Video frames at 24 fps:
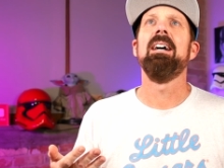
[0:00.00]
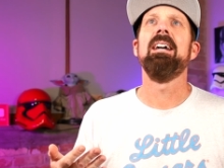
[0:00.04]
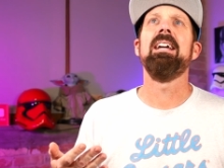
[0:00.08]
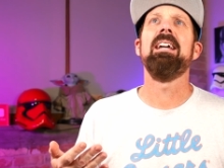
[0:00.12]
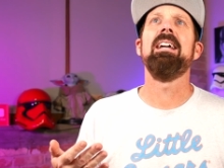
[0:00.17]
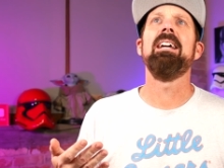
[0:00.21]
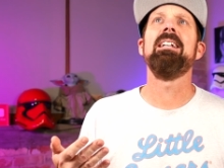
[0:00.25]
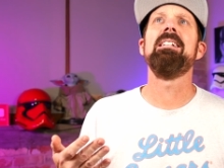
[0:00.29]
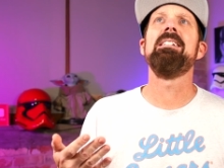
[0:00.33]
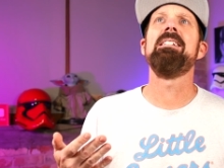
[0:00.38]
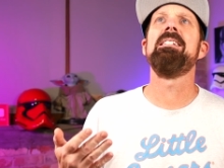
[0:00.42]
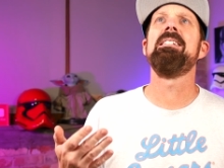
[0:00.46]

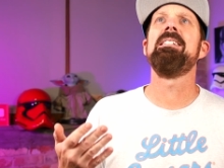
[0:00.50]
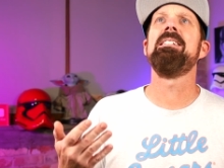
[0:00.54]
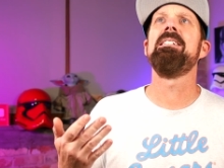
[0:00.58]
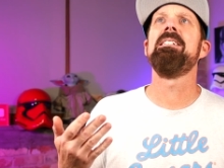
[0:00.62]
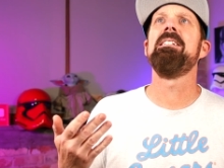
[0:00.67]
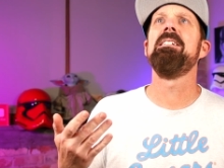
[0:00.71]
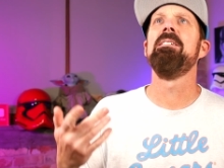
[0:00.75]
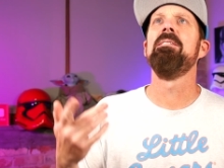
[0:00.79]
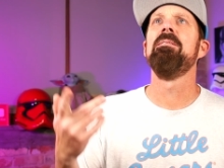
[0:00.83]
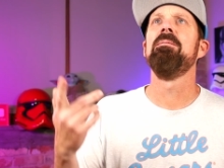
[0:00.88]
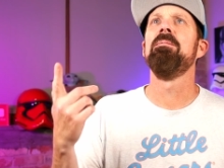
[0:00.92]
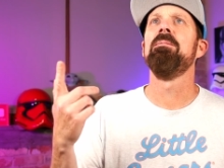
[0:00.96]

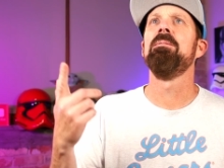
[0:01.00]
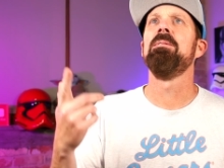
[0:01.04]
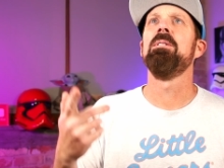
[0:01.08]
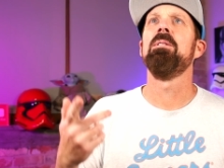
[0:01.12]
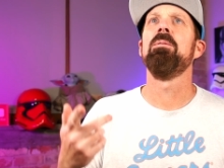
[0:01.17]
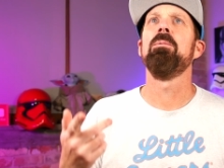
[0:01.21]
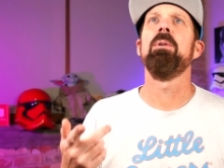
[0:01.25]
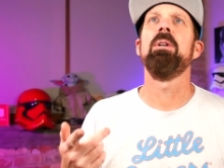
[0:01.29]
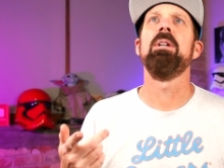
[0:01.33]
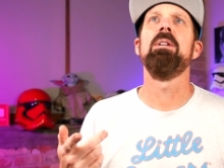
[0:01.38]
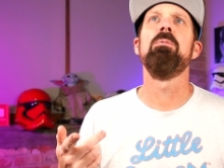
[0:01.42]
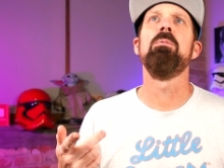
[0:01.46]
It's,
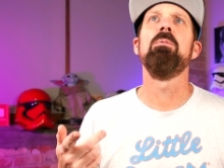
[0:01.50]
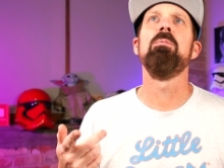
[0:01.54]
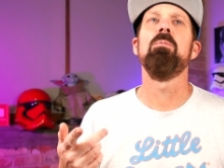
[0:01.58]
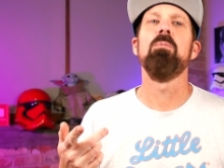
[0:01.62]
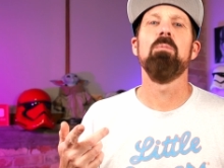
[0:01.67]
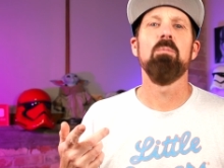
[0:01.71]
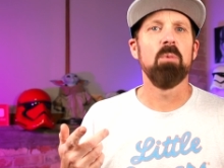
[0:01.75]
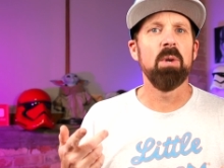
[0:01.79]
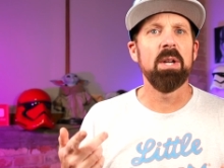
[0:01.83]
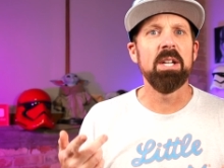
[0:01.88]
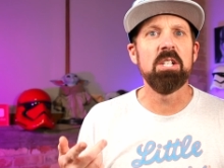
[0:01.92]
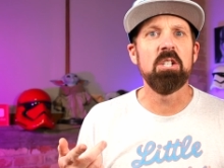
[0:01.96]
read
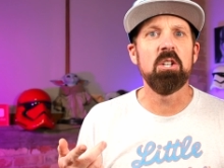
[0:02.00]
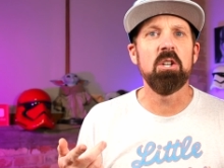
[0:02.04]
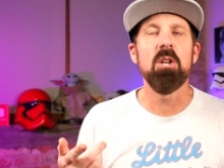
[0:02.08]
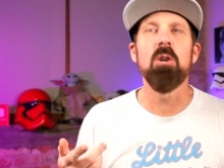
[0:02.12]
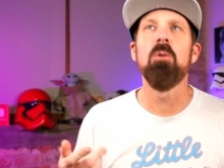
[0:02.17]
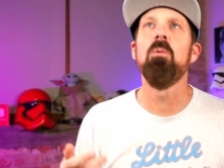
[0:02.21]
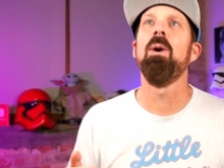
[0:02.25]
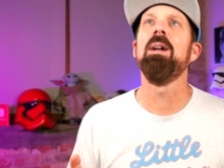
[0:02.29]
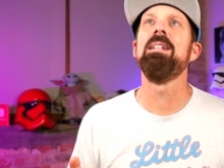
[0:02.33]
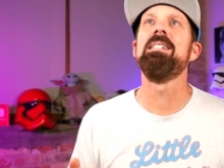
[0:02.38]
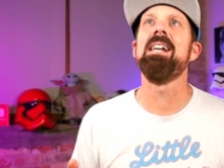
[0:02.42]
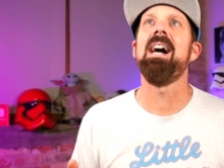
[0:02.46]
to
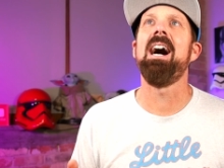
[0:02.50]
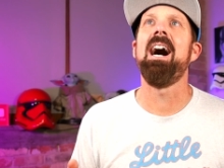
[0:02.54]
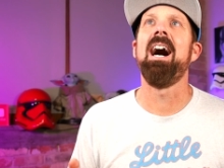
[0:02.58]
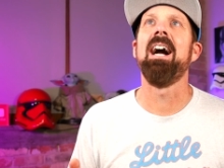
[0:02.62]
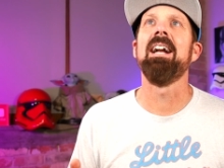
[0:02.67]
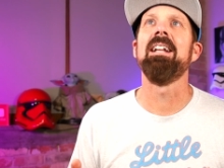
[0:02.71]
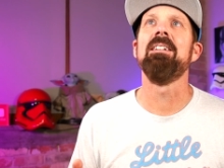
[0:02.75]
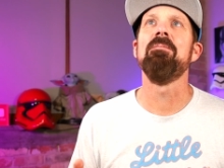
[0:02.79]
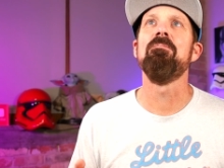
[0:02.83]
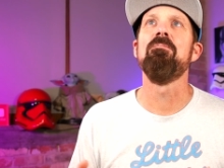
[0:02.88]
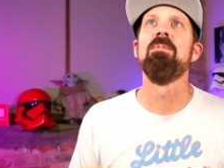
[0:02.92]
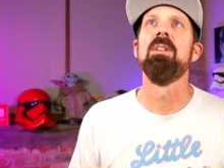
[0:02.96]
you what's
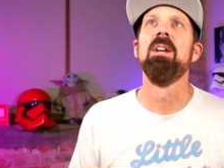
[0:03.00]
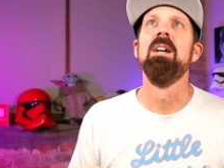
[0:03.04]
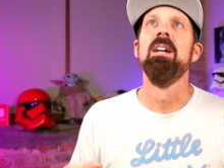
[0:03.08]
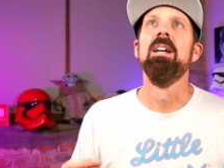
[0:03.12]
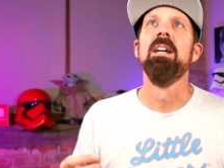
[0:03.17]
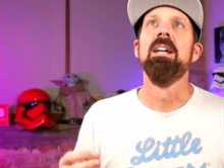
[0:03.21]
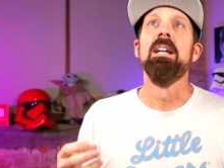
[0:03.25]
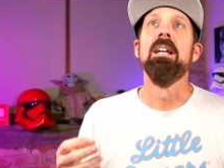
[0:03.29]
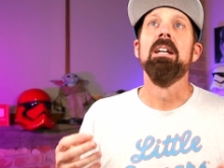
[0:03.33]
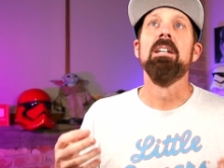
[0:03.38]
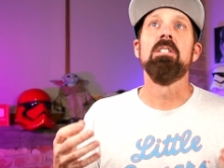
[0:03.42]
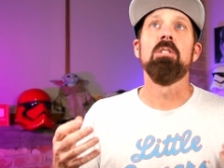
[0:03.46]
on it.
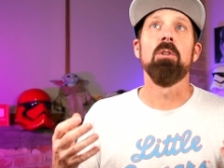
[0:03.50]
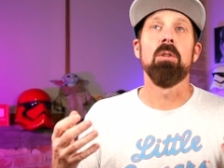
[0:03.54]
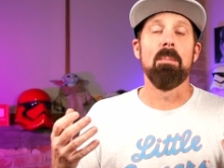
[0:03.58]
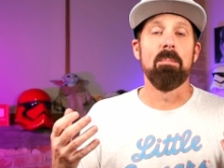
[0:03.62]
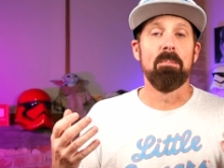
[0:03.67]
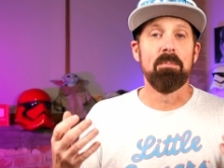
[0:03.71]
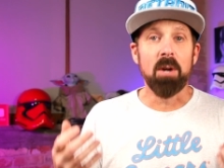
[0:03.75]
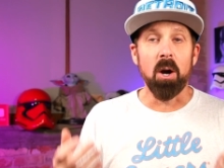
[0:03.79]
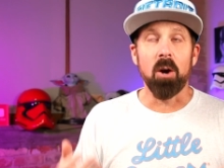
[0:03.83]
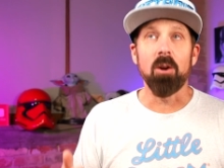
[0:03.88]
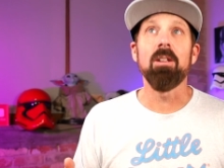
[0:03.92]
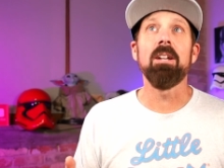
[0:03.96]
So the
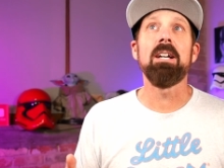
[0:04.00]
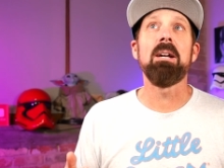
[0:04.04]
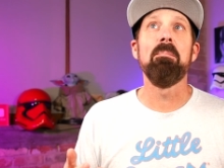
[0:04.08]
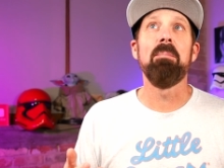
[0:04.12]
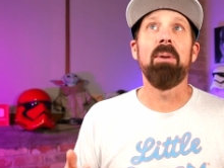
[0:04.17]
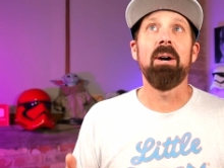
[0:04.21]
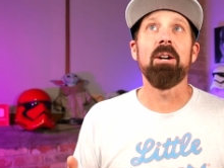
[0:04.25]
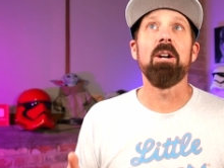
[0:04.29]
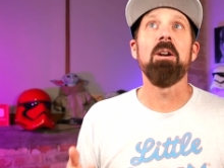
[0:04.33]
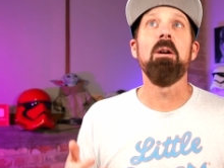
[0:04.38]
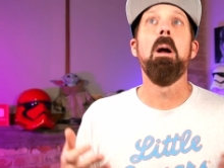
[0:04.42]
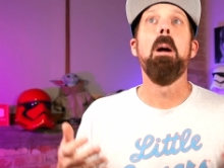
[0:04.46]
garlic and
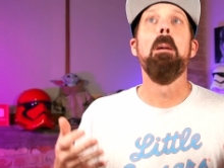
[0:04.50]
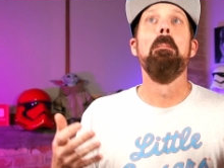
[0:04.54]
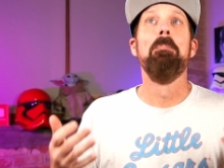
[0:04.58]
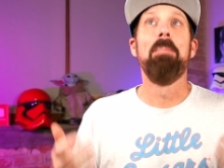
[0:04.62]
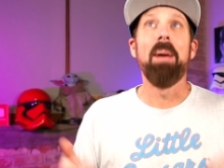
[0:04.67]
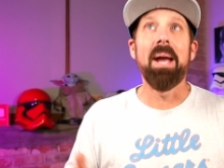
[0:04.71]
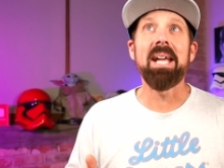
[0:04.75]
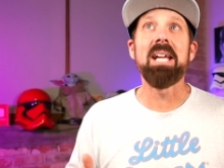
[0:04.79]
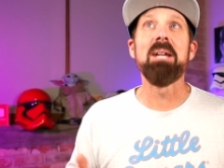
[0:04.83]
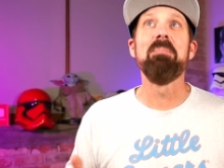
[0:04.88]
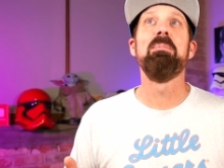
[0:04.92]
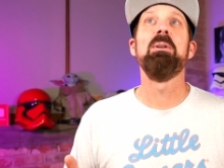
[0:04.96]
butter
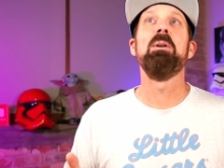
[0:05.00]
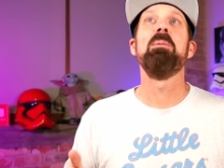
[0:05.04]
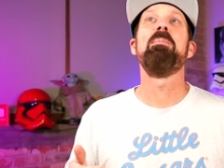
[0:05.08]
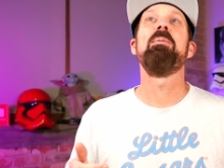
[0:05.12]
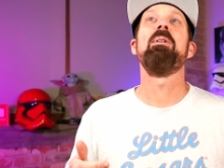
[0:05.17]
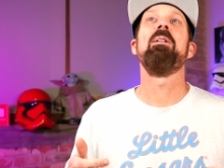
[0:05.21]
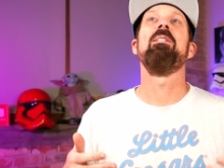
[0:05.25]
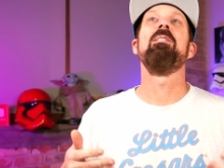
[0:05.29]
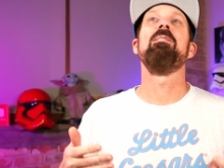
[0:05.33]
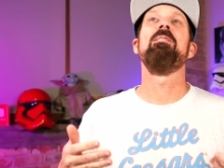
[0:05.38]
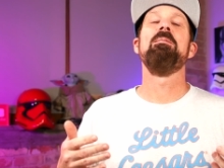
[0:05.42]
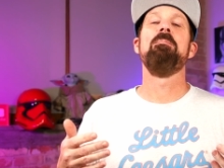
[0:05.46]
bacon
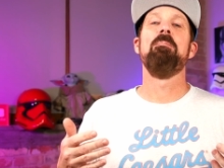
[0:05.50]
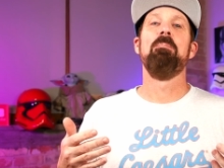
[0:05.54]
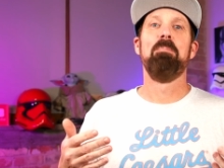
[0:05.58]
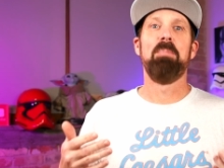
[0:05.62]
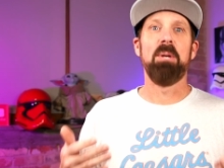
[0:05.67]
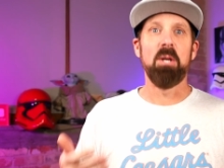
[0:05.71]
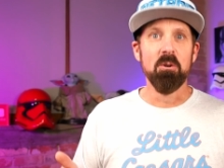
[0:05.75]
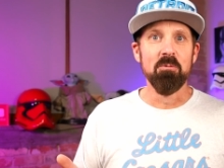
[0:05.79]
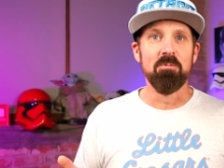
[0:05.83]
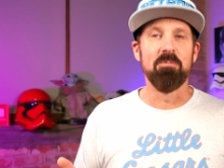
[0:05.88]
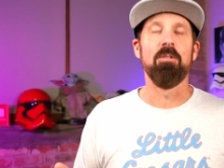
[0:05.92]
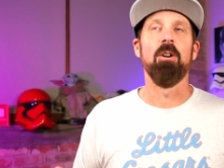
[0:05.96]
Buford
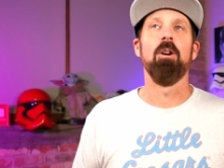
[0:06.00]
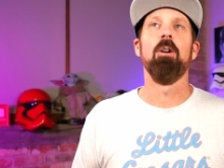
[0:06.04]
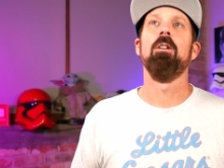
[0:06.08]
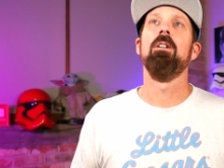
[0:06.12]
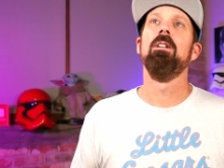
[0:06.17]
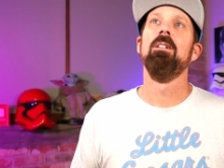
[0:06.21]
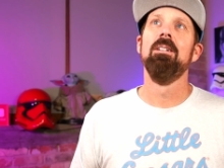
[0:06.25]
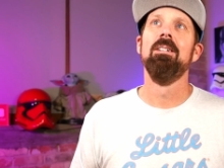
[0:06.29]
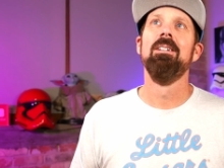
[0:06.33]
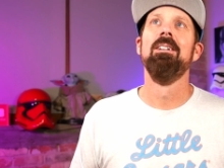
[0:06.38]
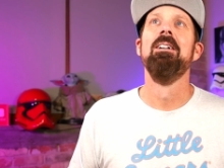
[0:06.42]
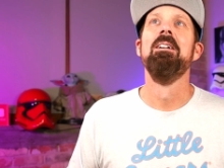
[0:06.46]

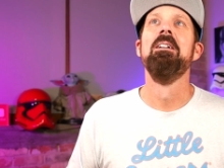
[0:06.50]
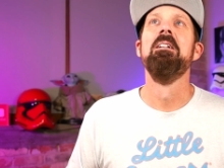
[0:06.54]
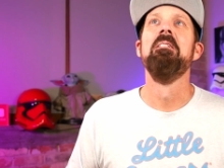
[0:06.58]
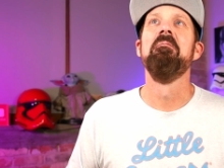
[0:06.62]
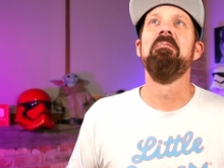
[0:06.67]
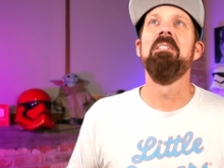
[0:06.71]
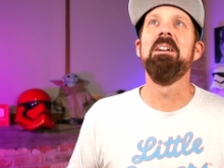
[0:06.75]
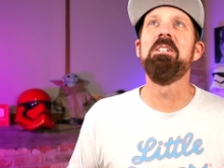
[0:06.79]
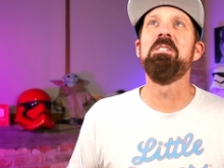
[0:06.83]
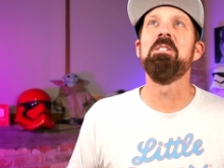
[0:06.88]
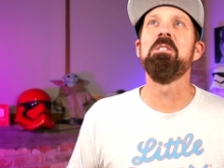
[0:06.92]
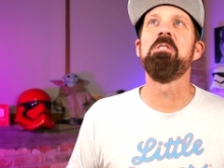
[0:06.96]

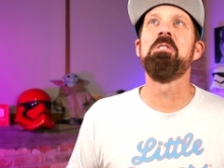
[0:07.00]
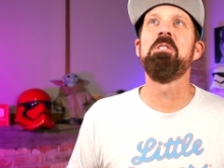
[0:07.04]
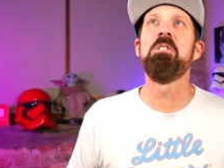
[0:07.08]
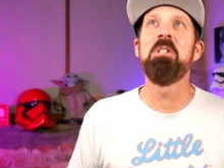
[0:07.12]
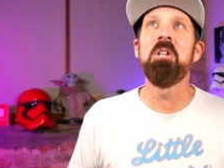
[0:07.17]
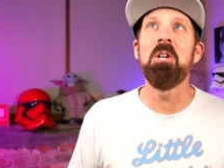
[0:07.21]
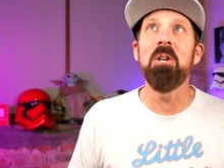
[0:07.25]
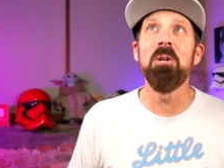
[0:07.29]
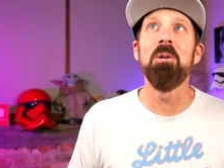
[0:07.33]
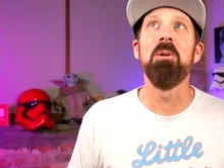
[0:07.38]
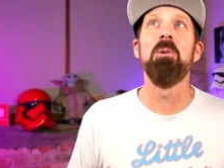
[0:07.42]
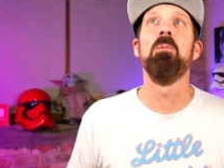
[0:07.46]
features
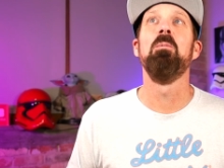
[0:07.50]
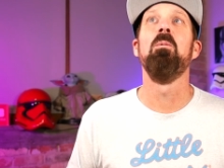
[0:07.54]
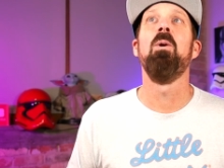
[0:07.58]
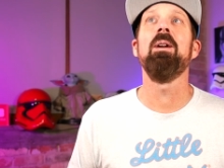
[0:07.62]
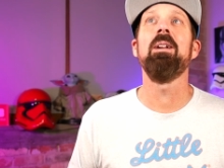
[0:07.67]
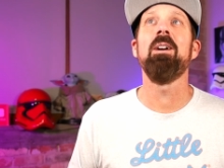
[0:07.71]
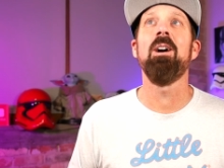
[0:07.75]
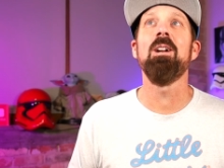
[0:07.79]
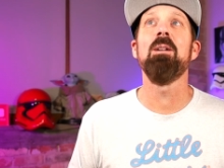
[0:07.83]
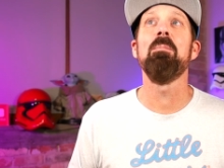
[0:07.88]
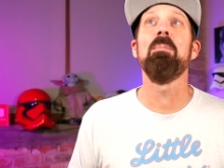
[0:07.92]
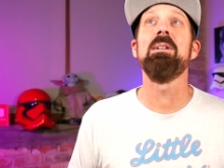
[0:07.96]
two
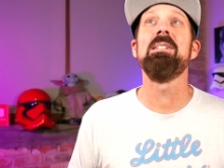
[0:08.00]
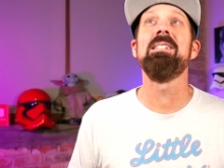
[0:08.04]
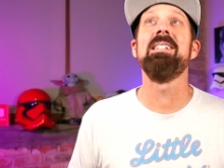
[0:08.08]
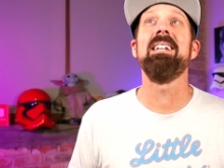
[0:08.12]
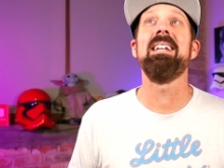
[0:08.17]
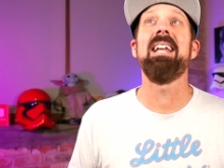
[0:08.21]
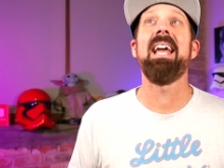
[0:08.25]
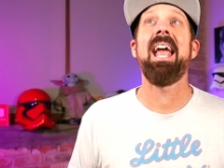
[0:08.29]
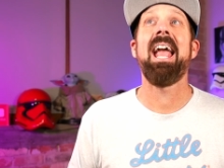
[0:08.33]
100%